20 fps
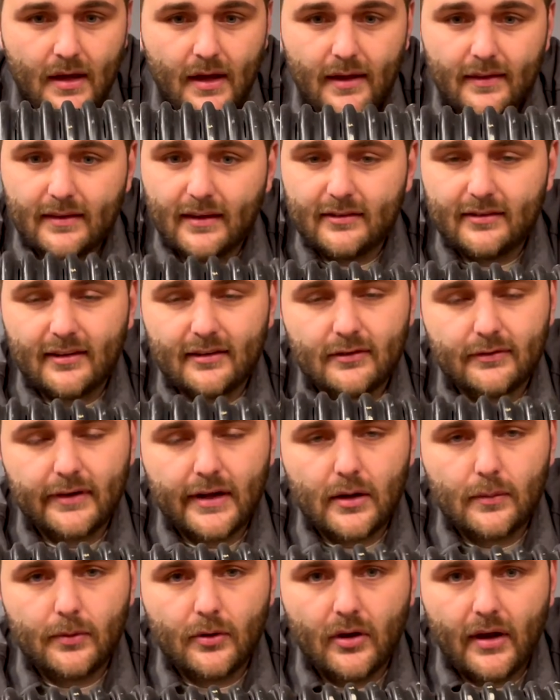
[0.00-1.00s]
This is
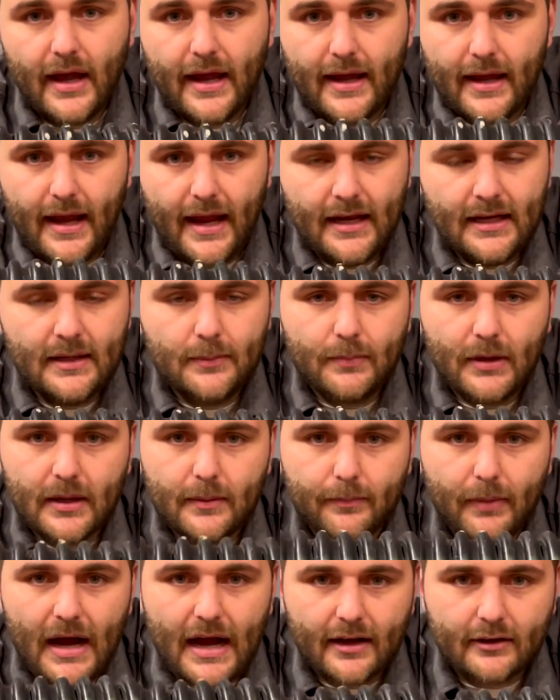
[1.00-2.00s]
available at any big box